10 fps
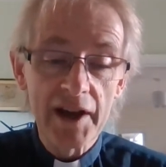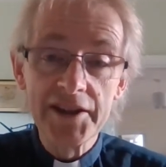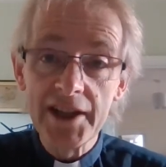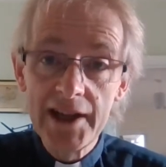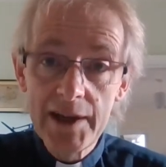
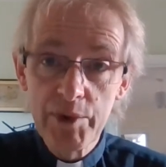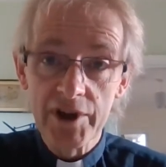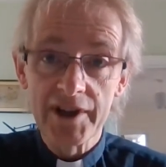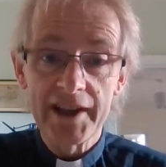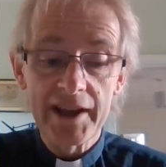and
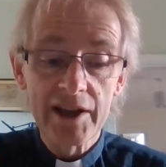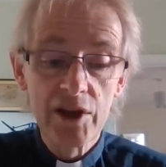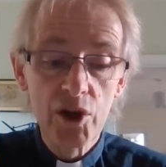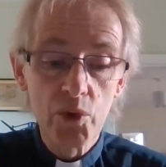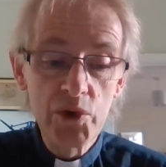deliberately
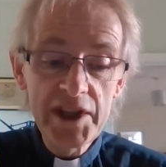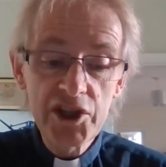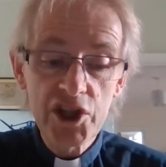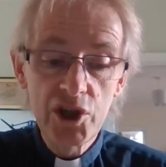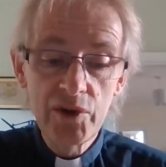
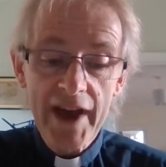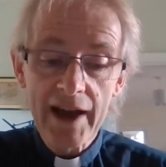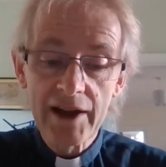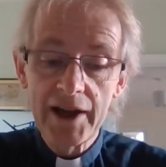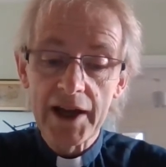retune
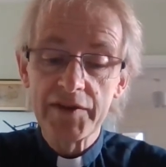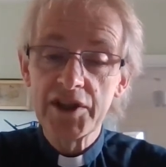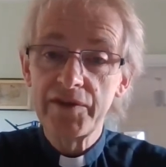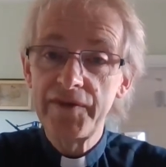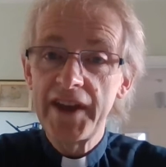our lives
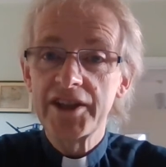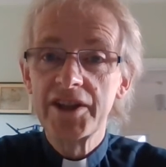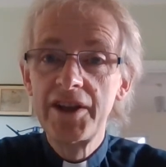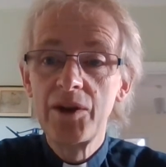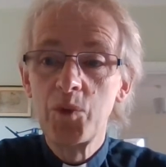to fit
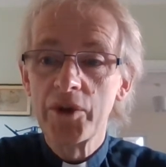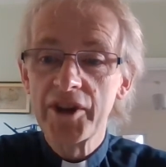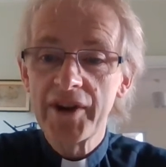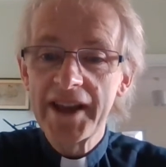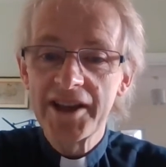what
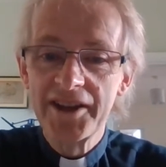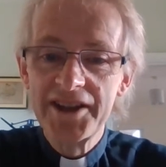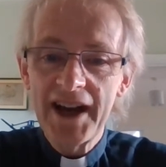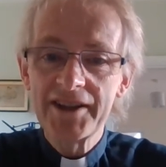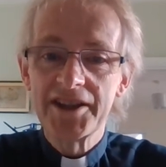the great
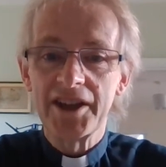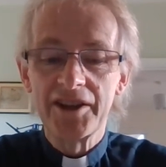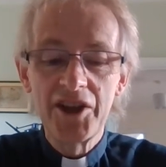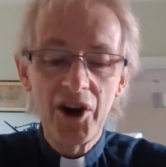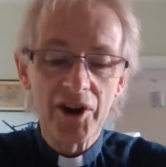conductor
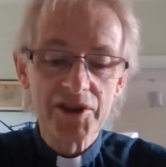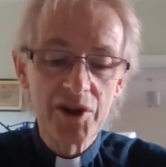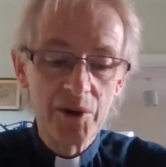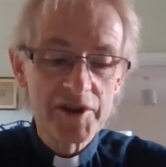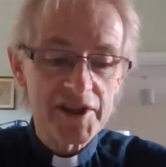God
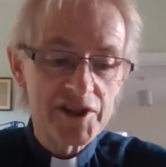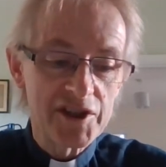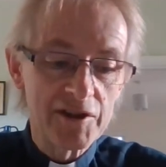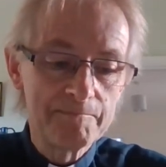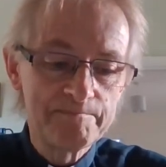calls us
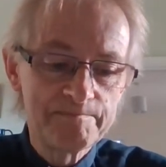to.